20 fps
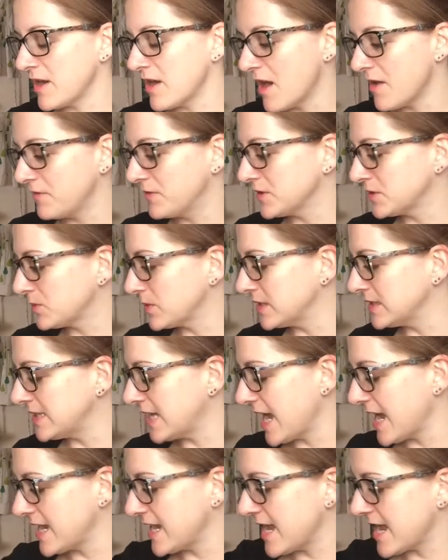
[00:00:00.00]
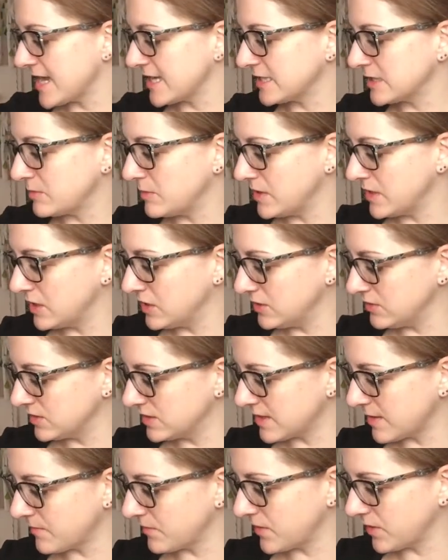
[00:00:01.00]
my office one day and he asked me to do
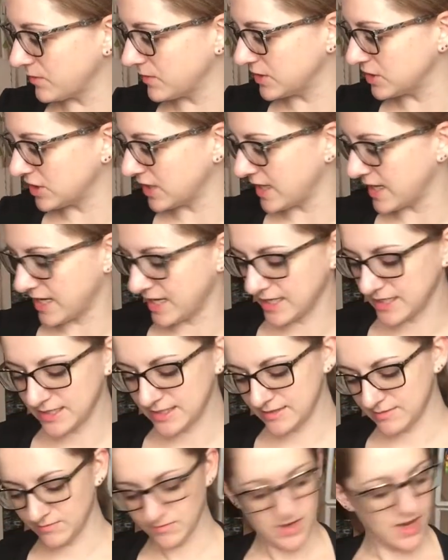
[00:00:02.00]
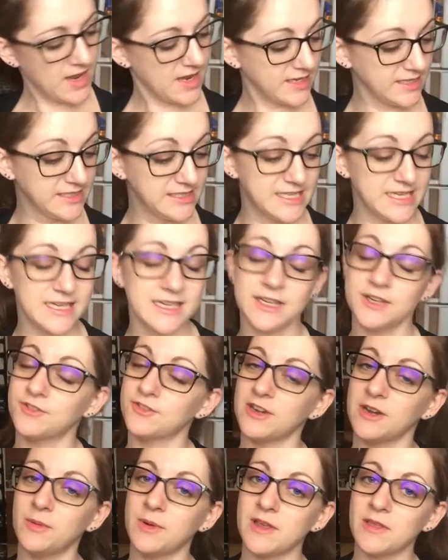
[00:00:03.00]
something which I didn't
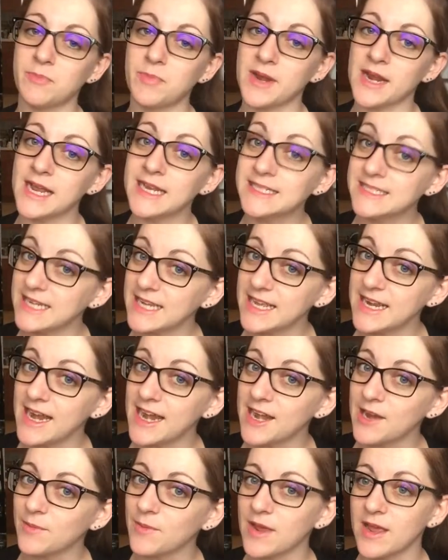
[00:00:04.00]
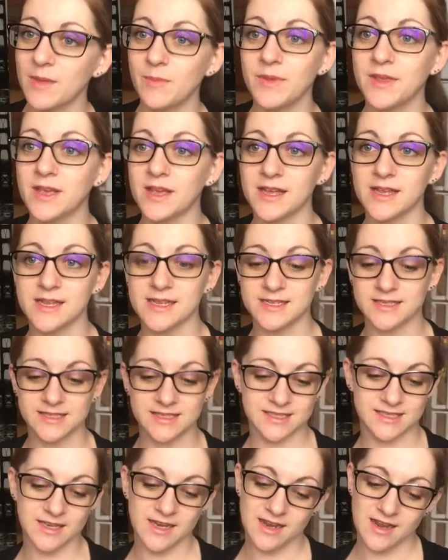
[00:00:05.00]
agree with, but I did anyway
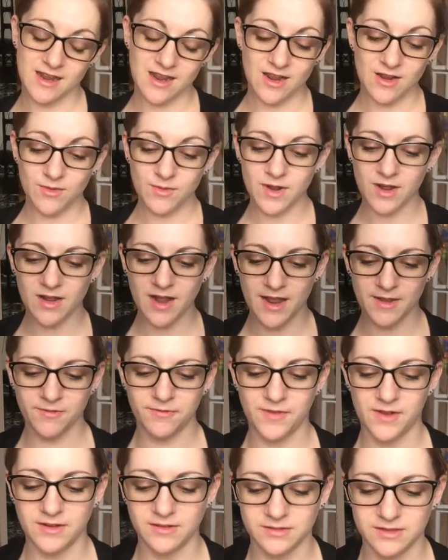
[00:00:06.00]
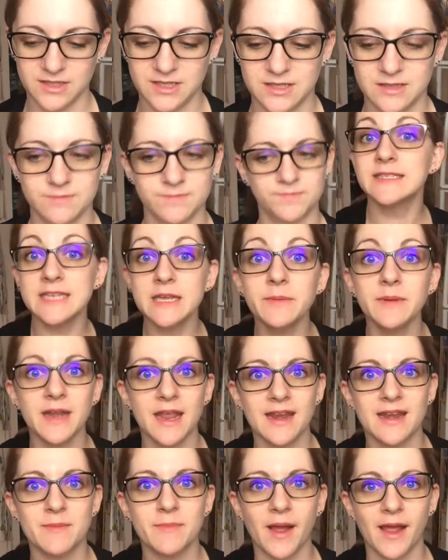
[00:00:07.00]
because, well, I felt
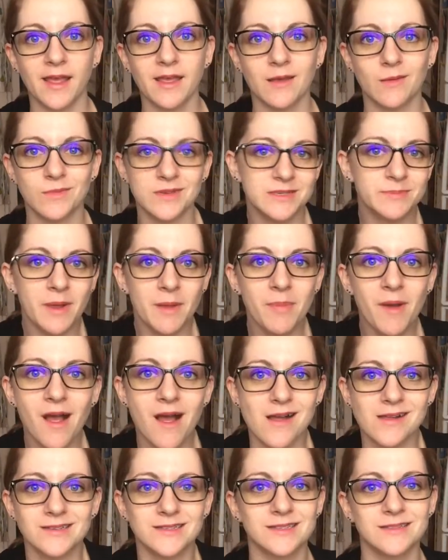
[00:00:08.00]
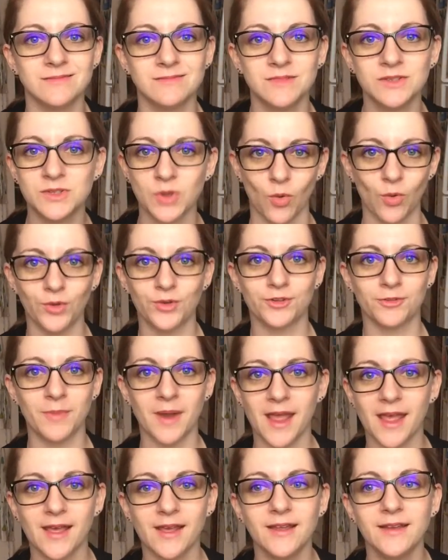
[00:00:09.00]
intimidated by him. He's my boss, and he's an older
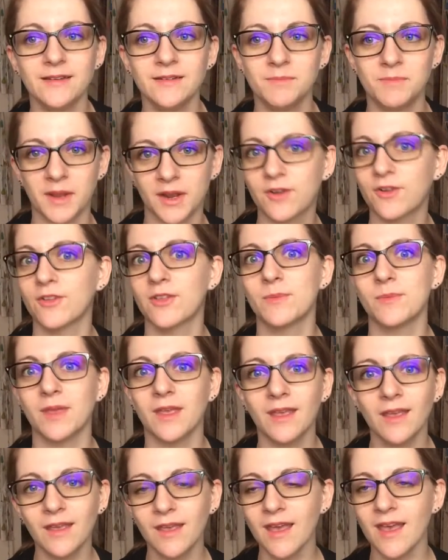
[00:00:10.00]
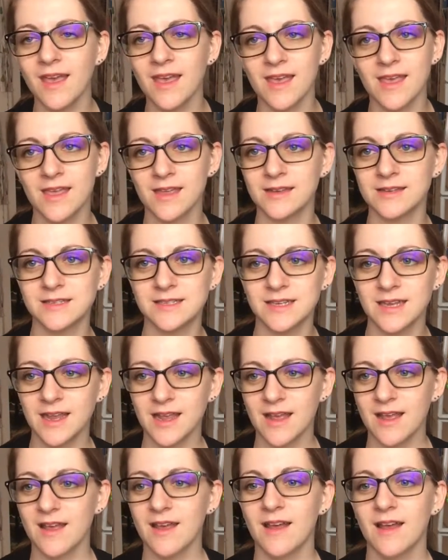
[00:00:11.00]
man, bigger than me, and
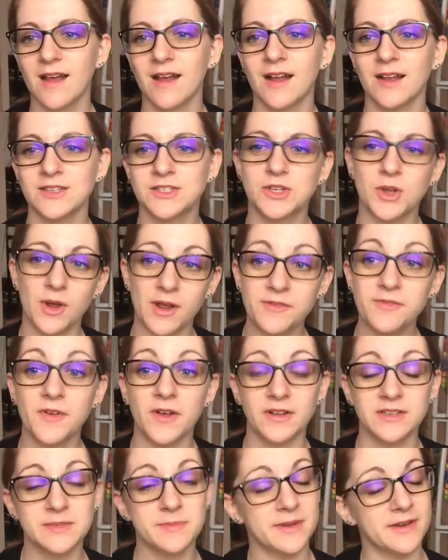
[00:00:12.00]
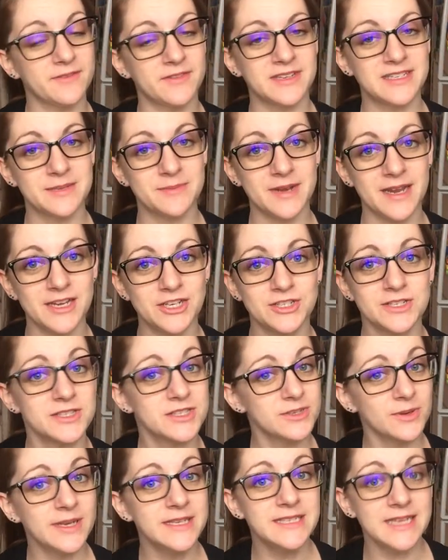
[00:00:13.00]
so I felt a bit of
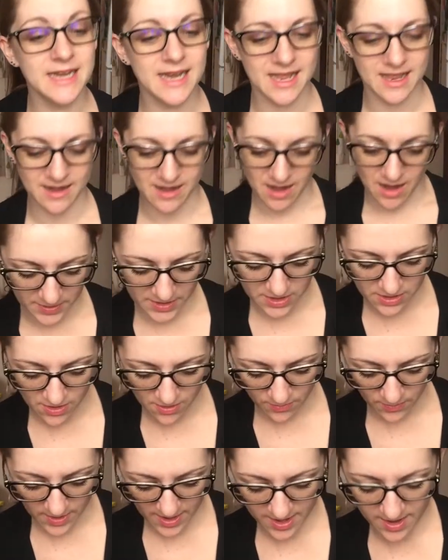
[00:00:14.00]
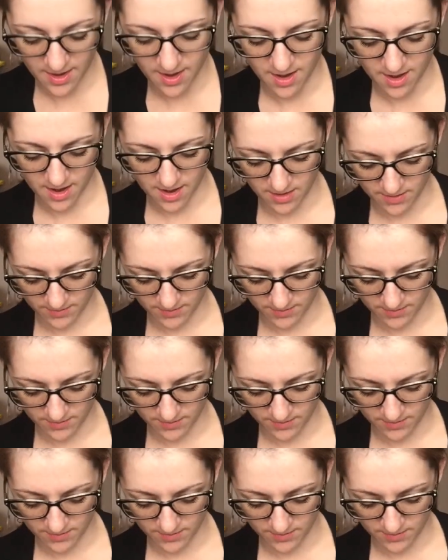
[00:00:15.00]
intimidation, so I did it. But you know what?